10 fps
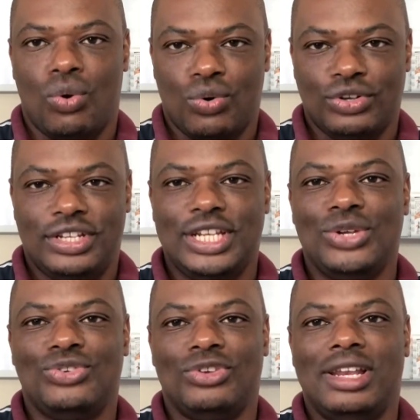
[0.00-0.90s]

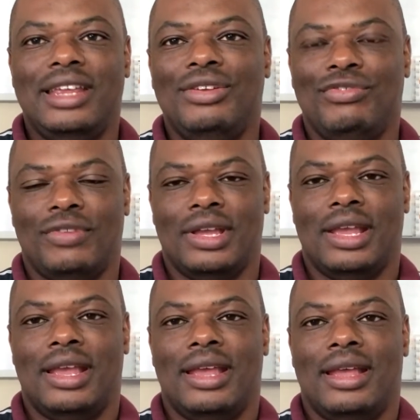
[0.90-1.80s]
continue to live
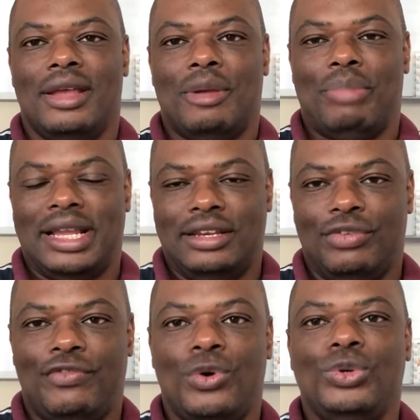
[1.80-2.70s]
by
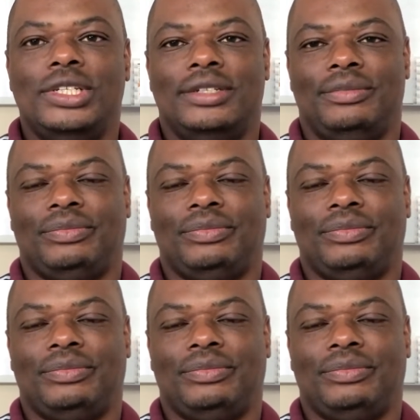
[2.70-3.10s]
default,